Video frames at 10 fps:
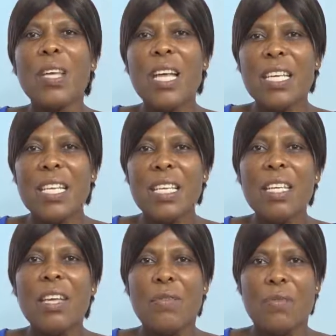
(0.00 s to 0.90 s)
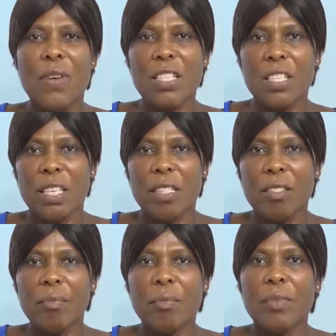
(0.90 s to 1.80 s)
any infection.
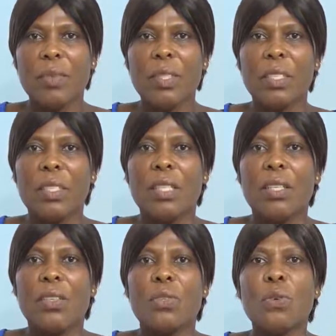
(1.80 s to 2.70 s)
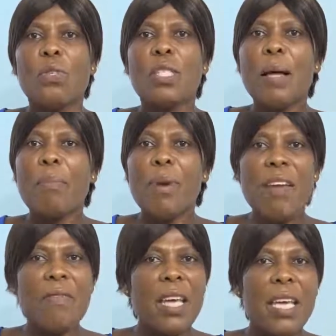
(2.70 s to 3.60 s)
So some
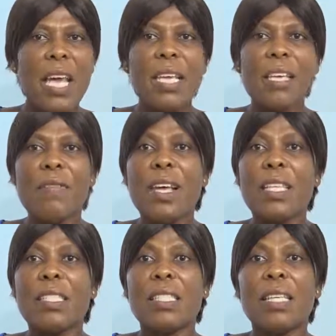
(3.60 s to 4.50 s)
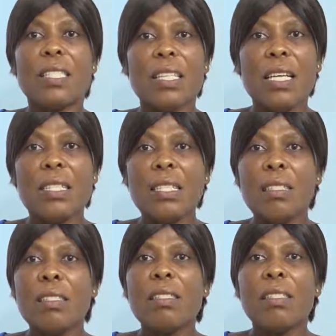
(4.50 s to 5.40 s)
private caregivers schedule
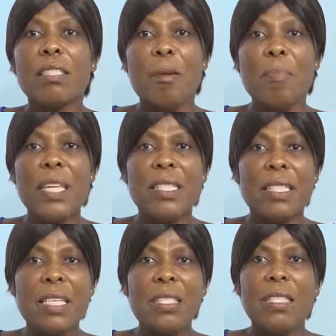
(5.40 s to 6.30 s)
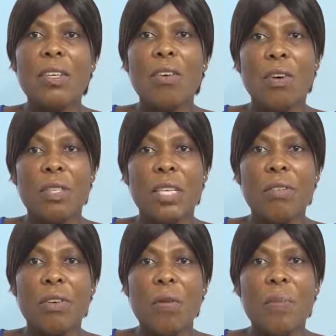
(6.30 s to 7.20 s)
the meeting or the
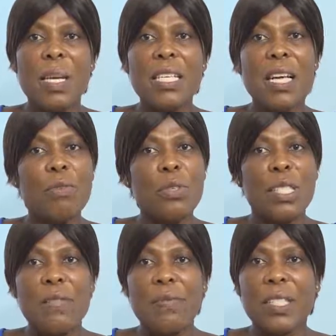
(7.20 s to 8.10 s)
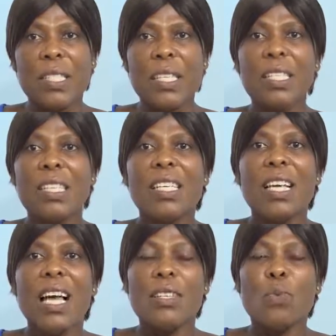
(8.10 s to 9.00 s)
recommended routine visits
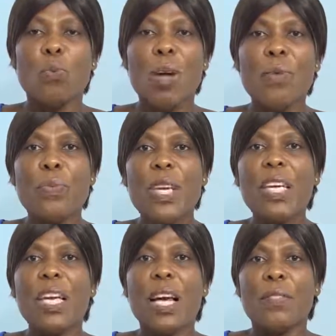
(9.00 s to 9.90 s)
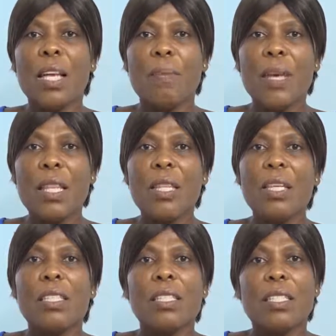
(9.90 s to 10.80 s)
as 1 week after birth,
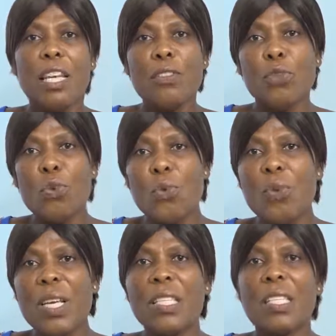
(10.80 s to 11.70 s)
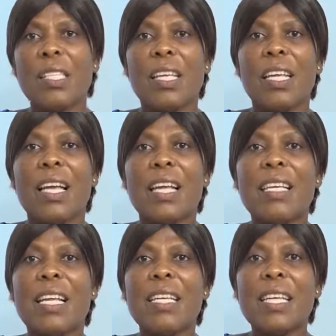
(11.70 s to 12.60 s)
then 2 weeks, and
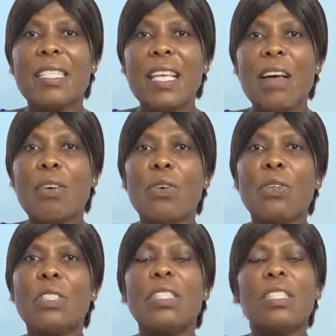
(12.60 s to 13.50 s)
then later on